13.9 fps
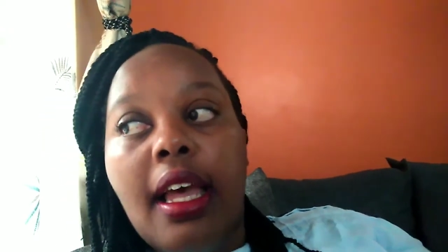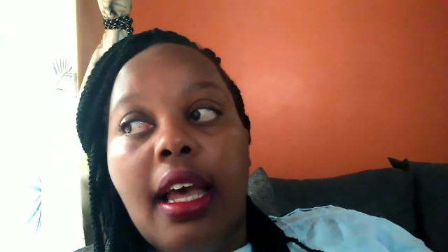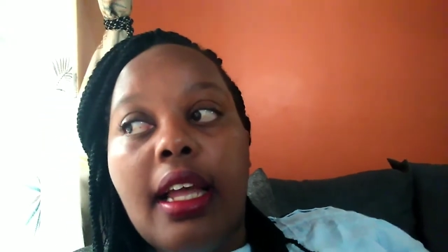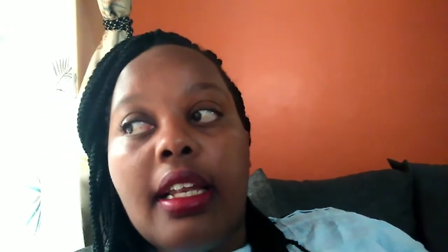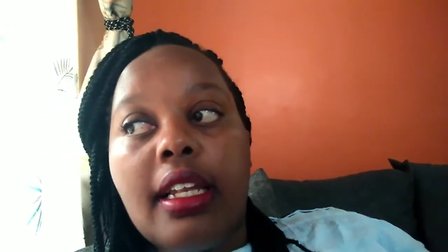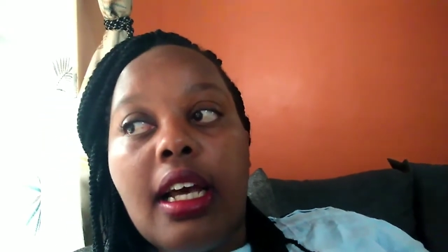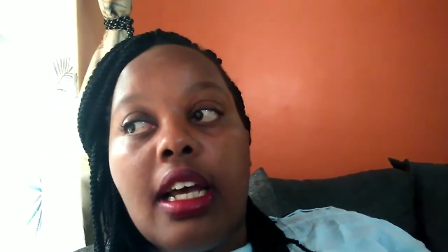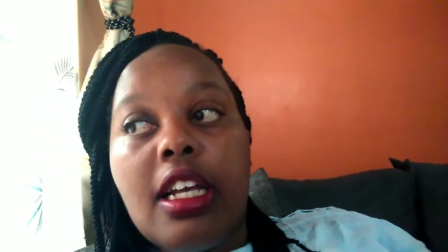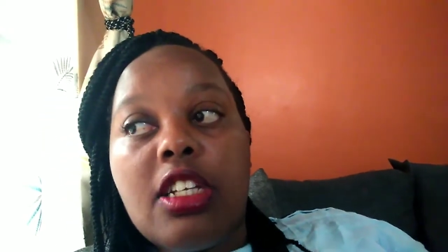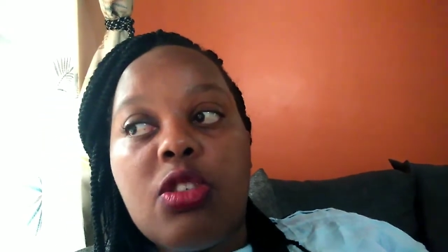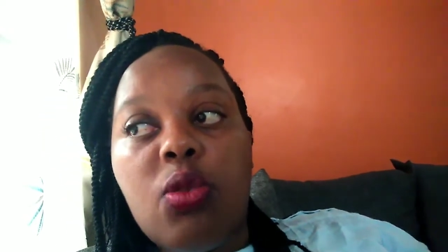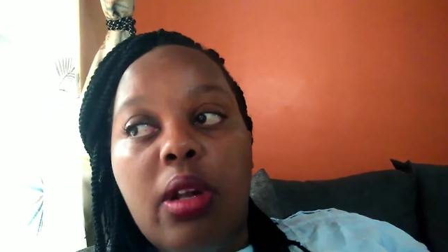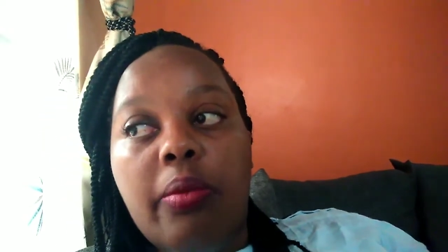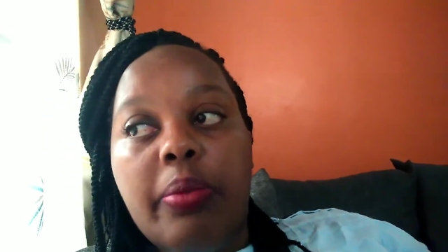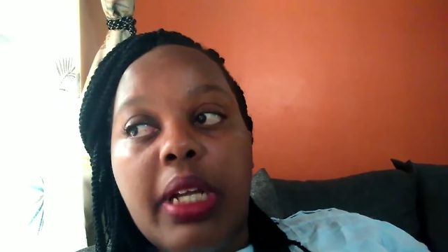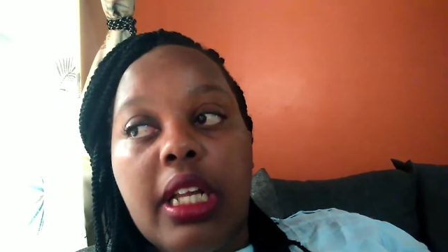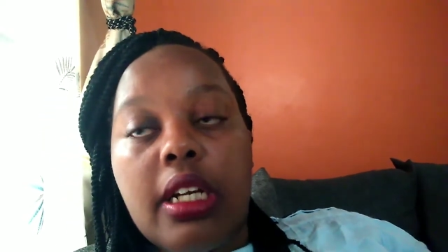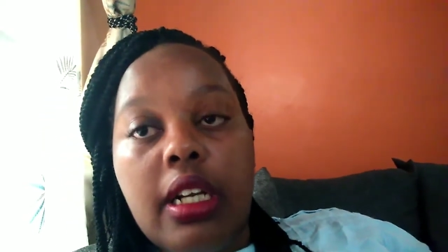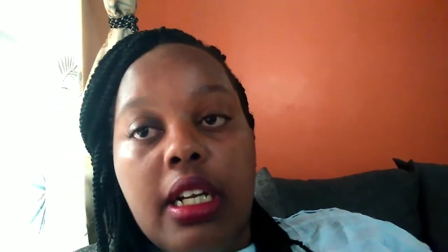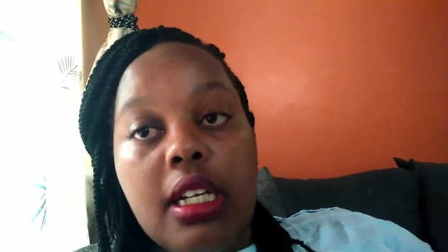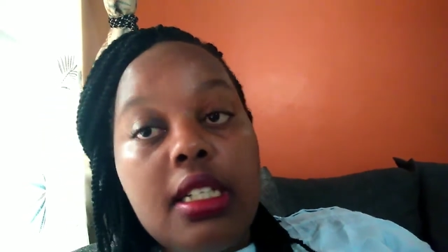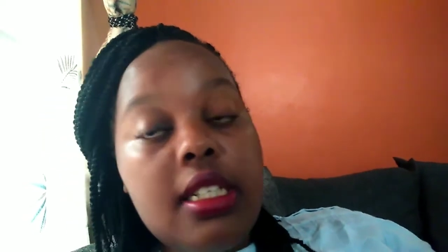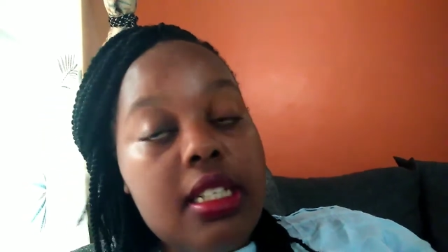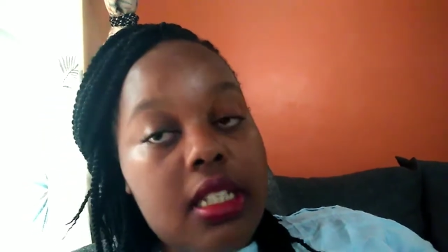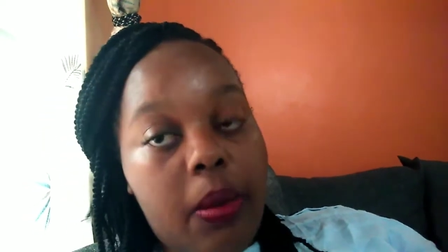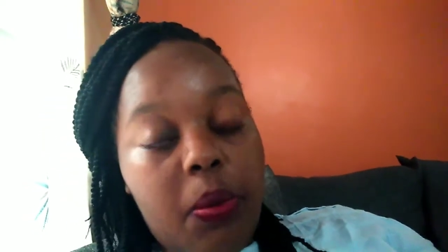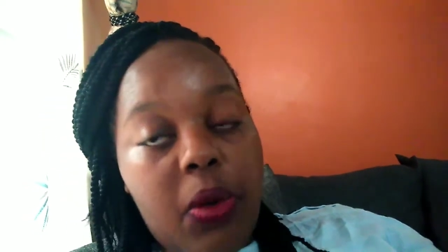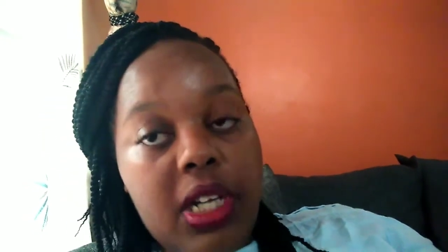And it will be really
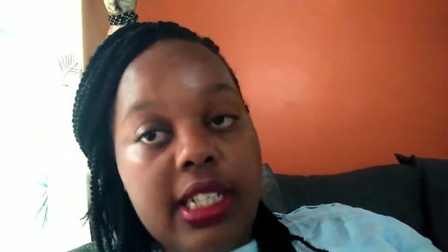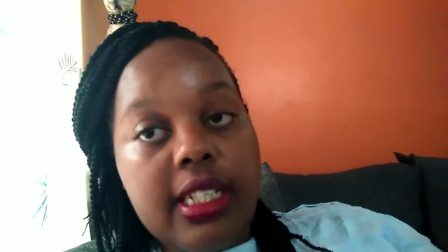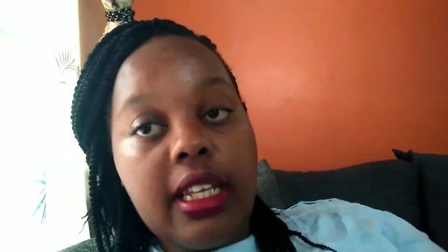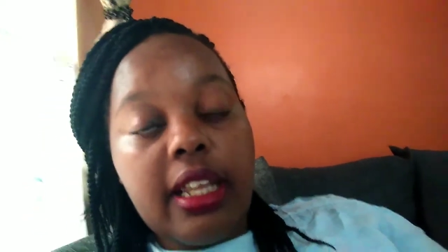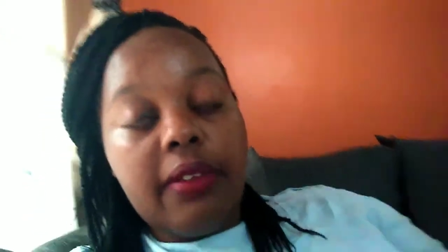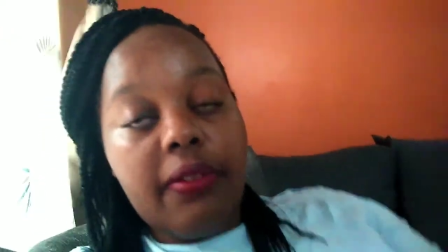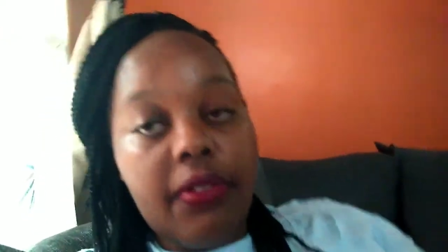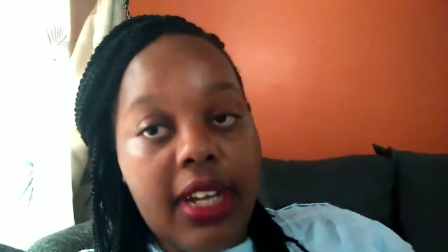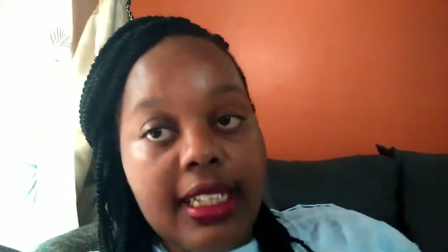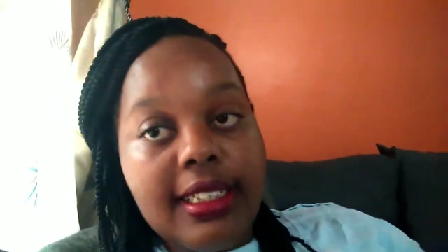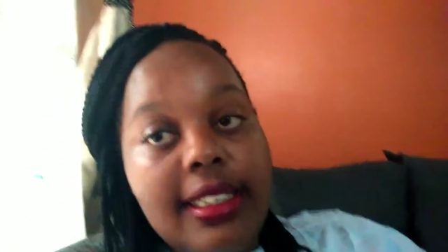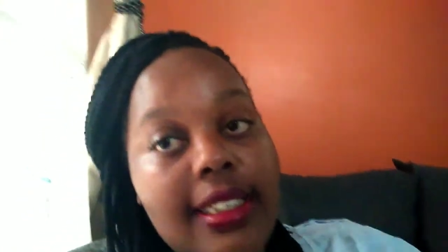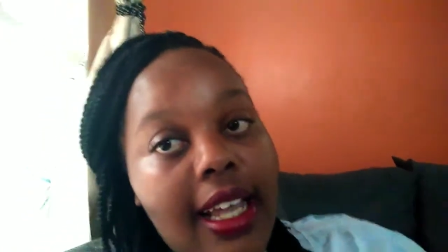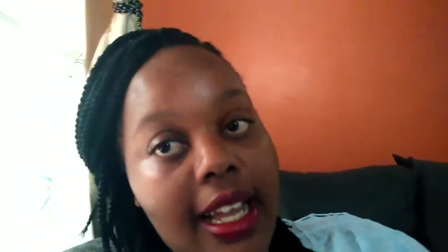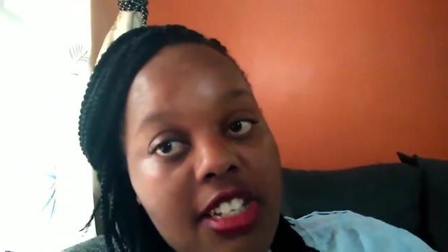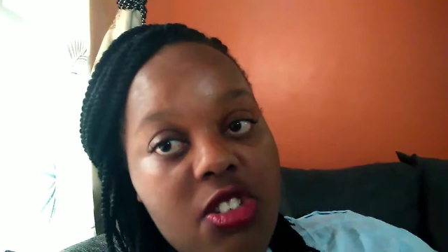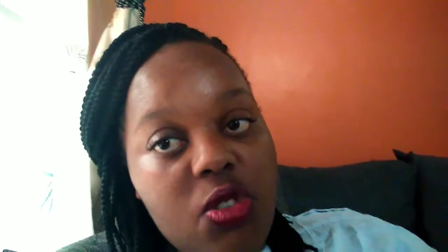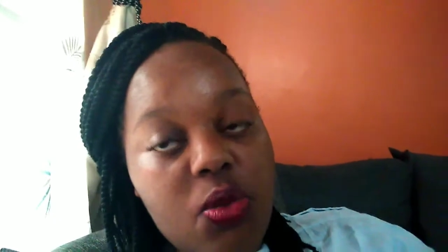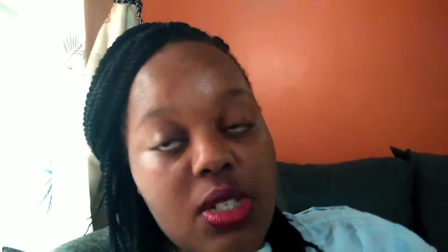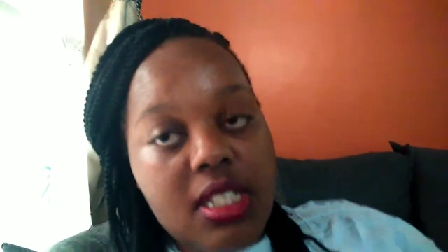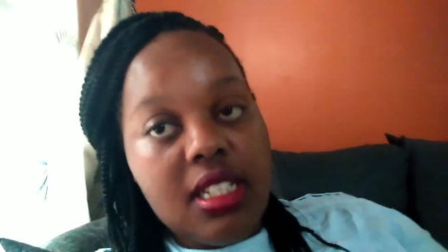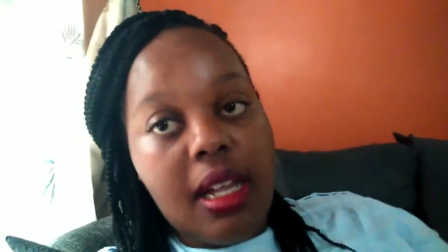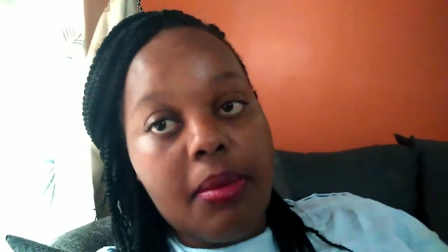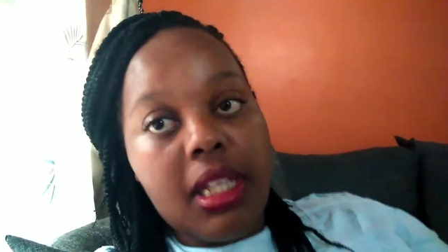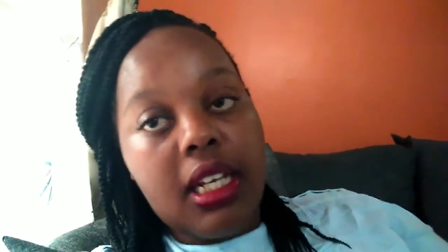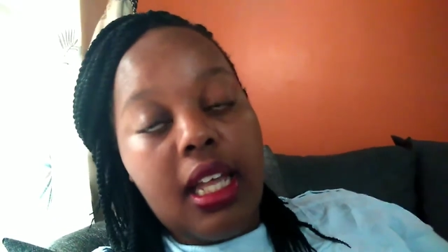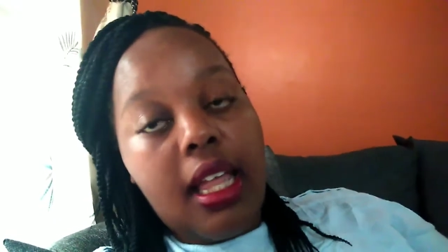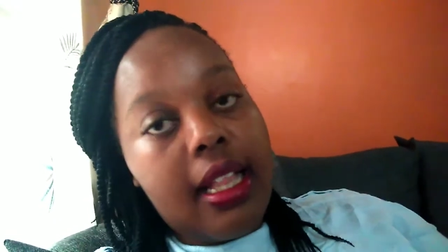disappointing if I start doing
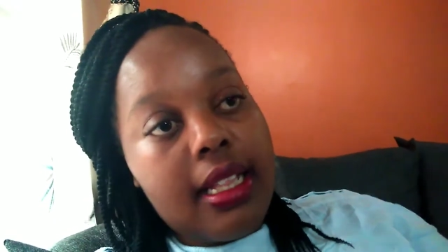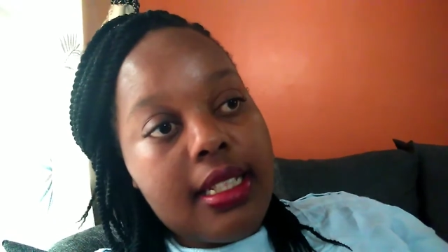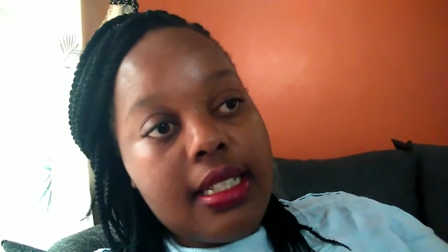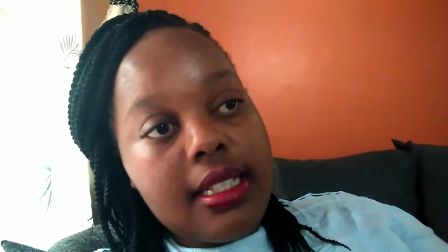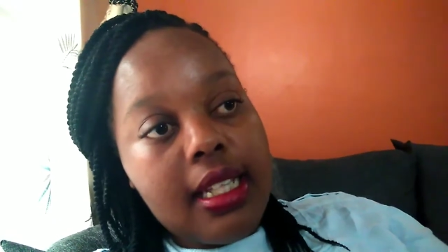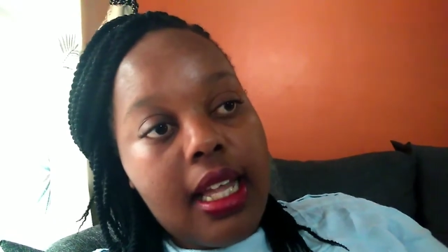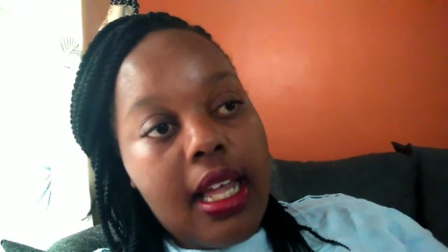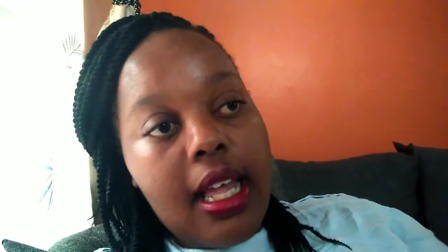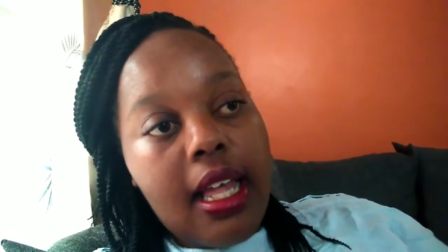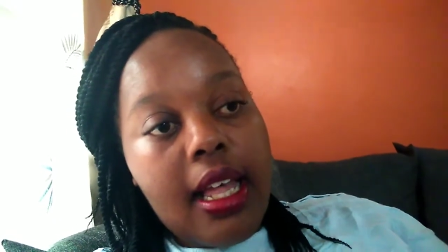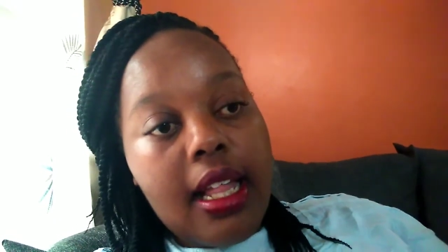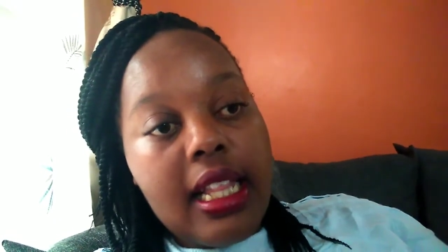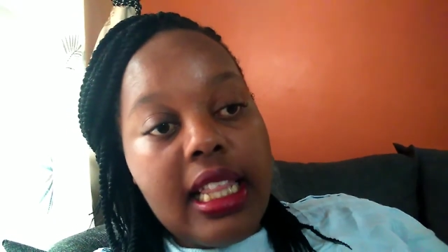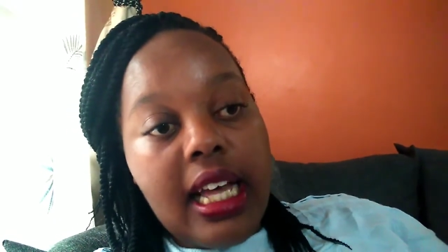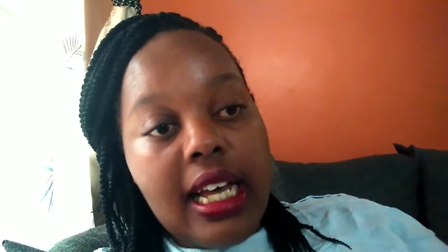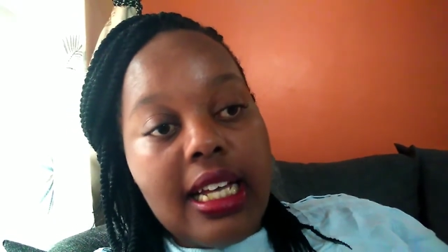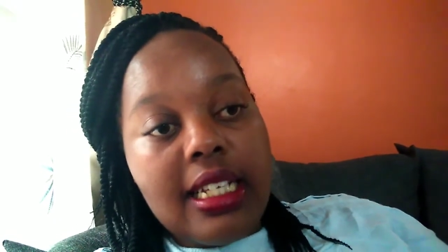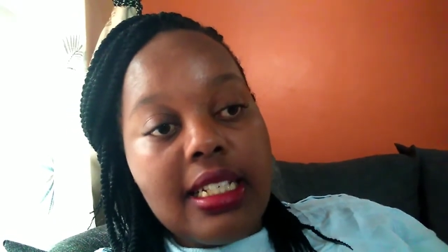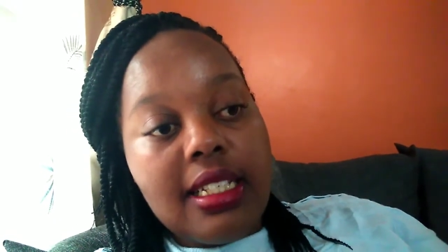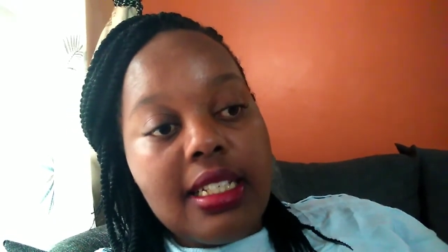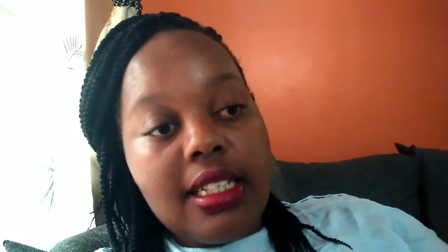something else but